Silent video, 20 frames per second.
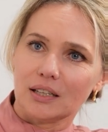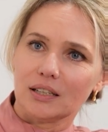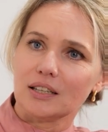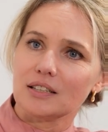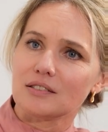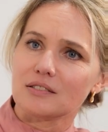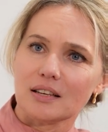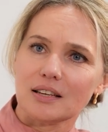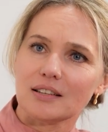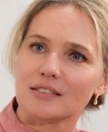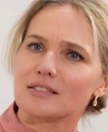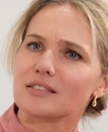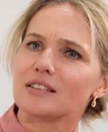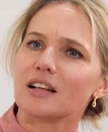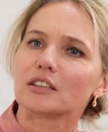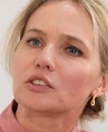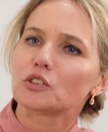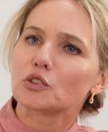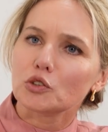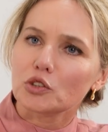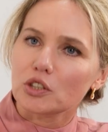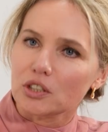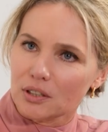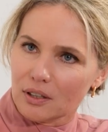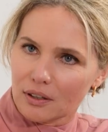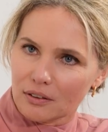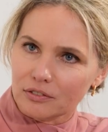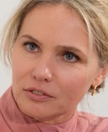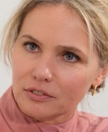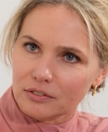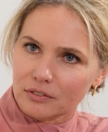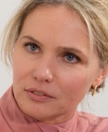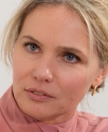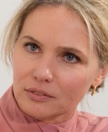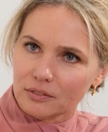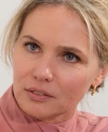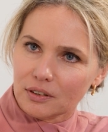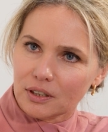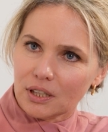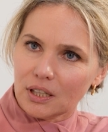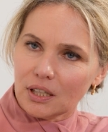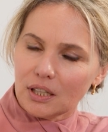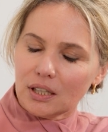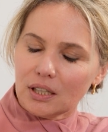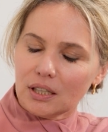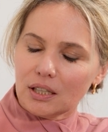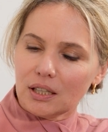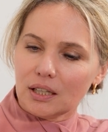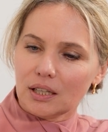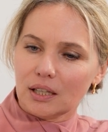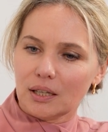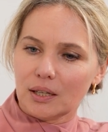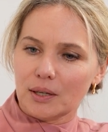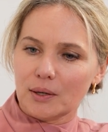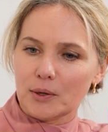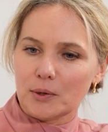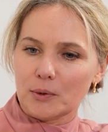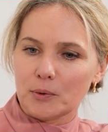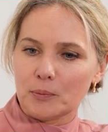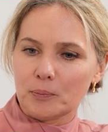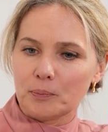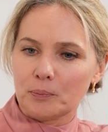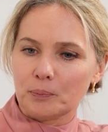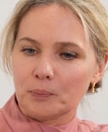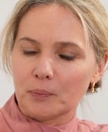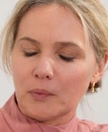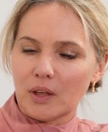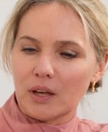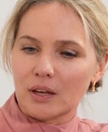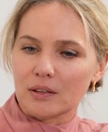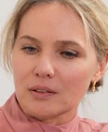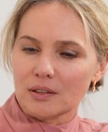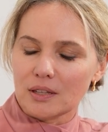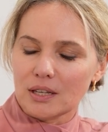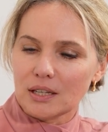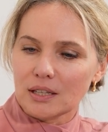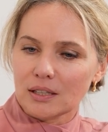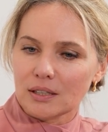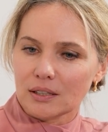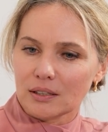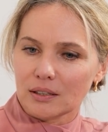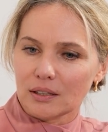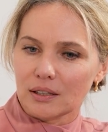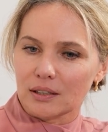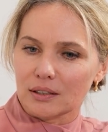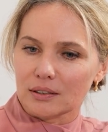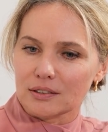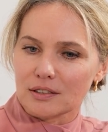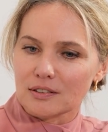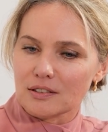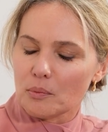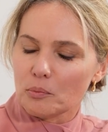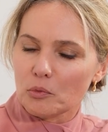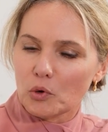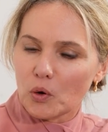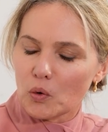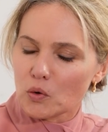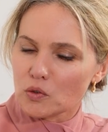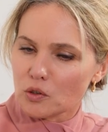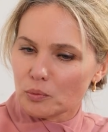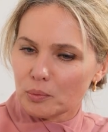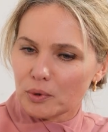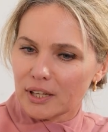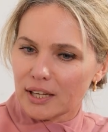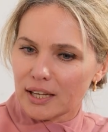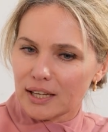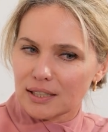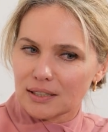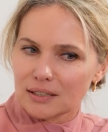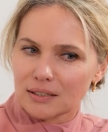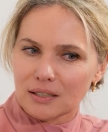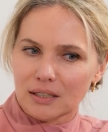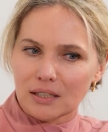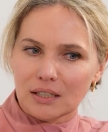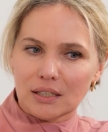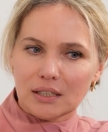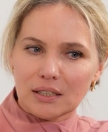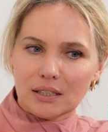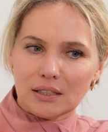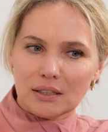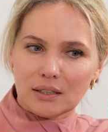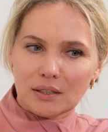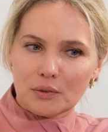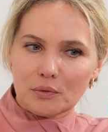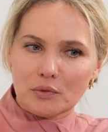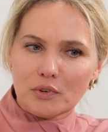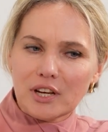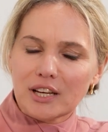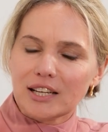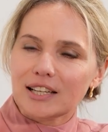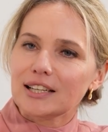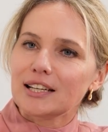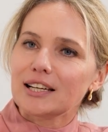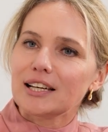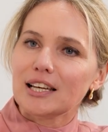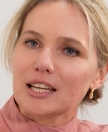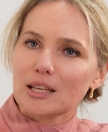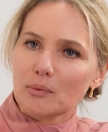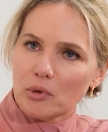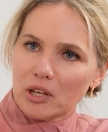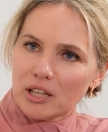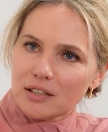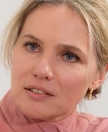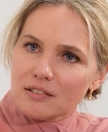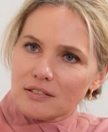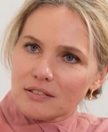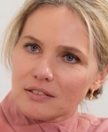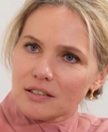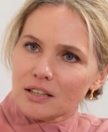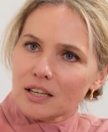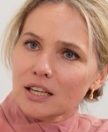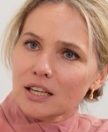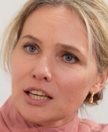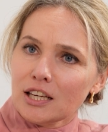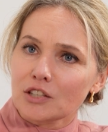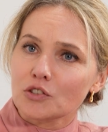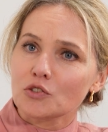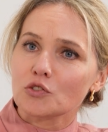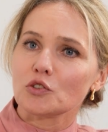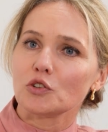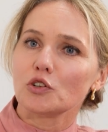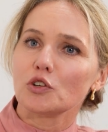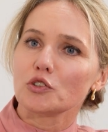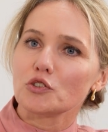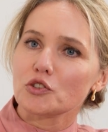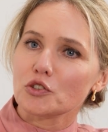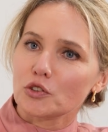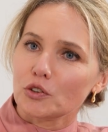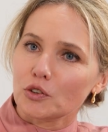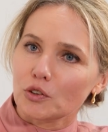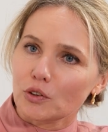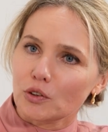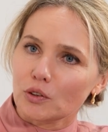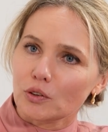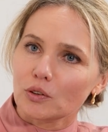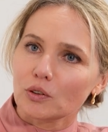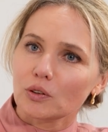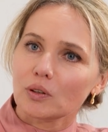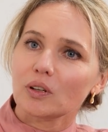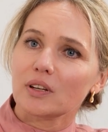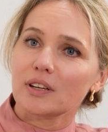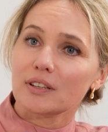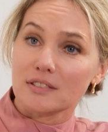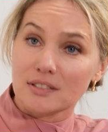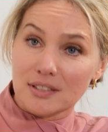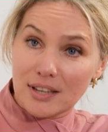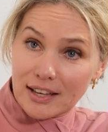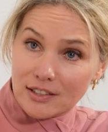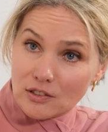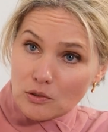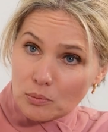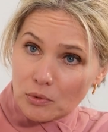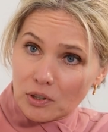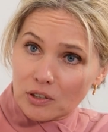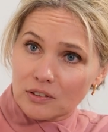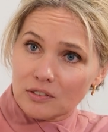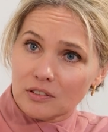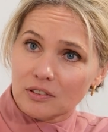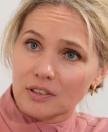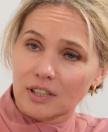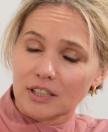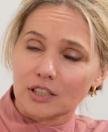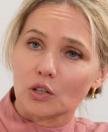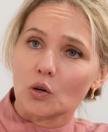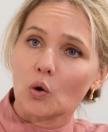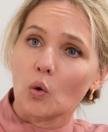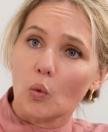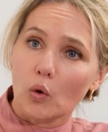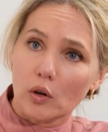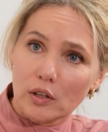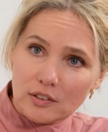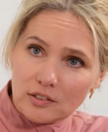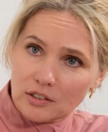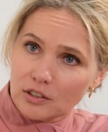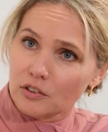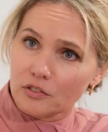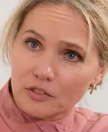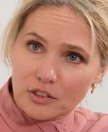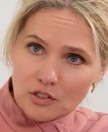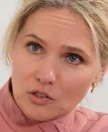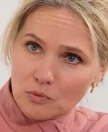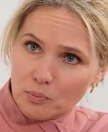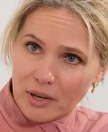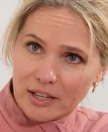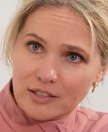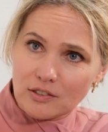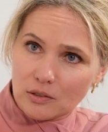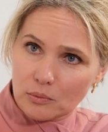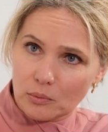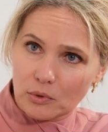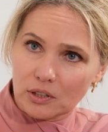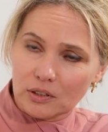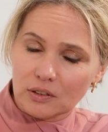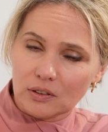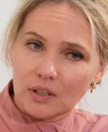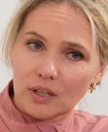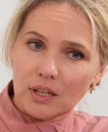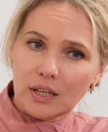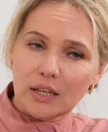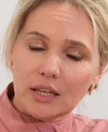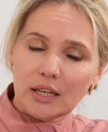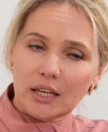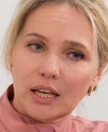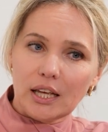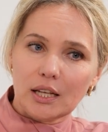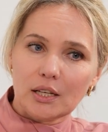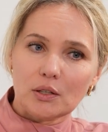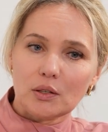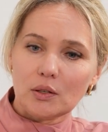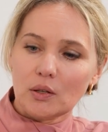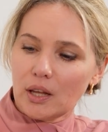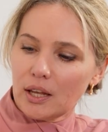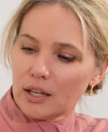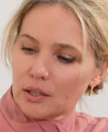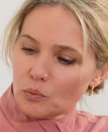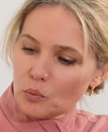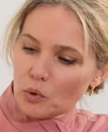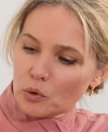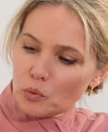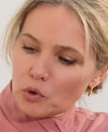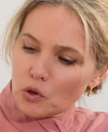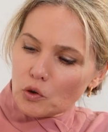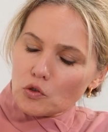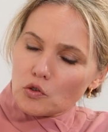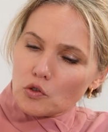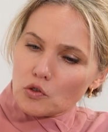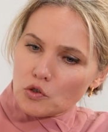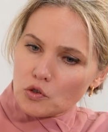is not good enough. I think the submucosal plane really limits histological assessment and the quality of the specimen. And what we also